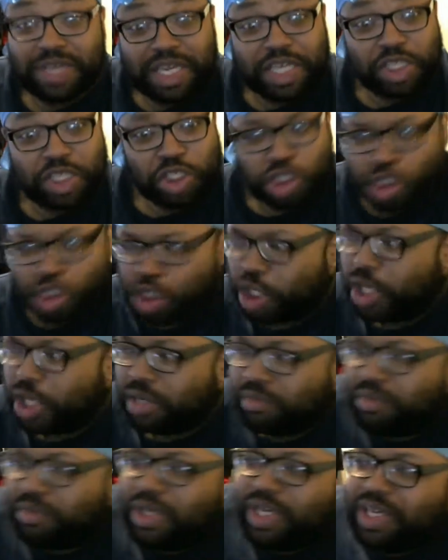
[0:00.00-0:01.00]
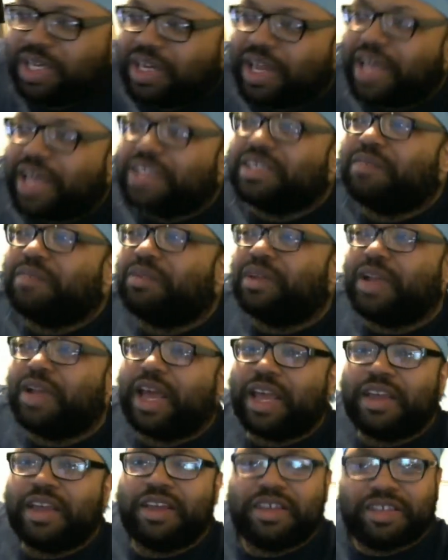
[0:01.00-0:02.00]
that it should be like something
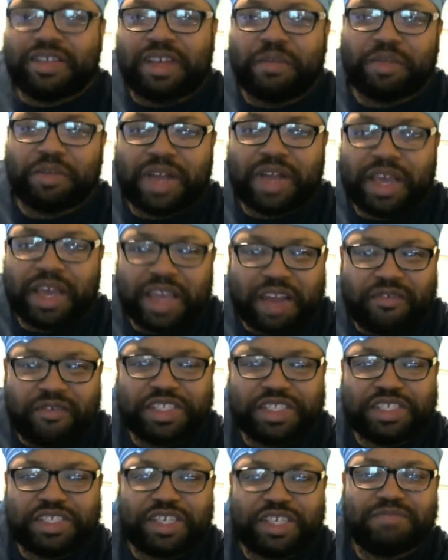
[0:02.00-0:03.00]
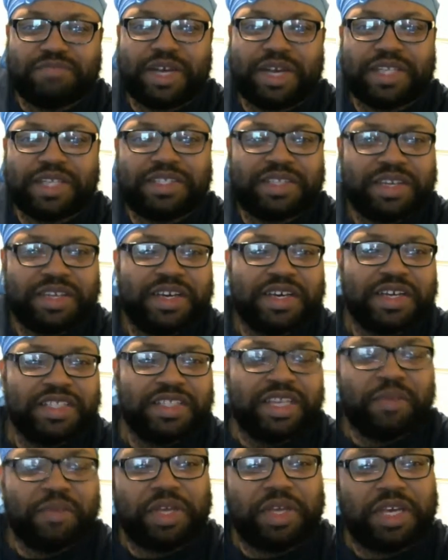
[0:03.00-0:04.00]
like every 6 months
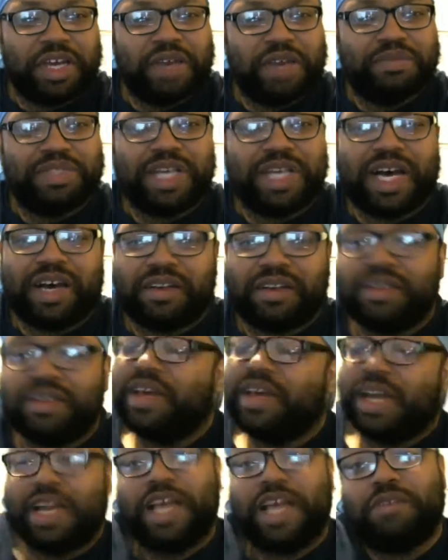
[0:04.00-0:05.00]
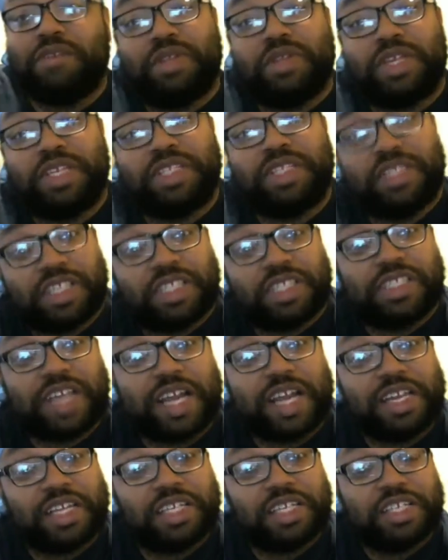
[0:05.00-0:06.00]
something comes out, and that's what this looks
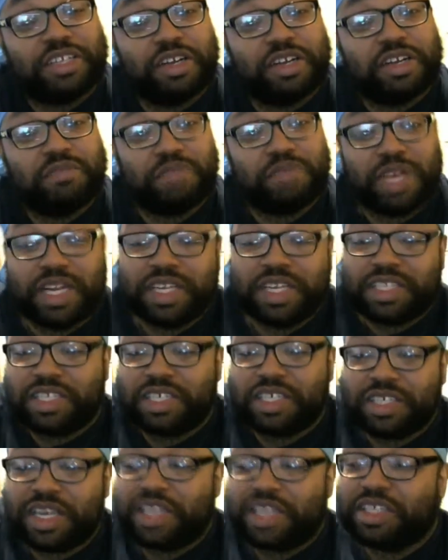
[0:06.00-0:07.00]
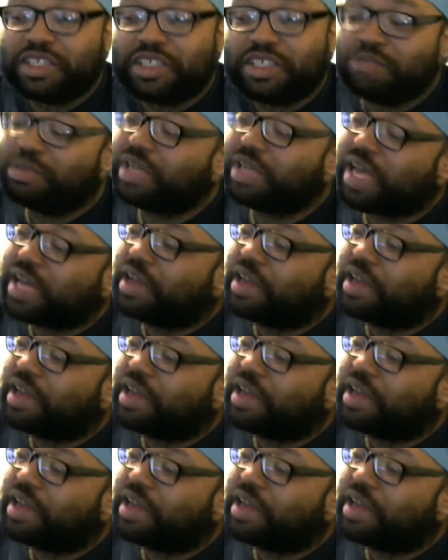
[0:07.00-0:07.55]
like. This is going to be. This looks like it's going to be like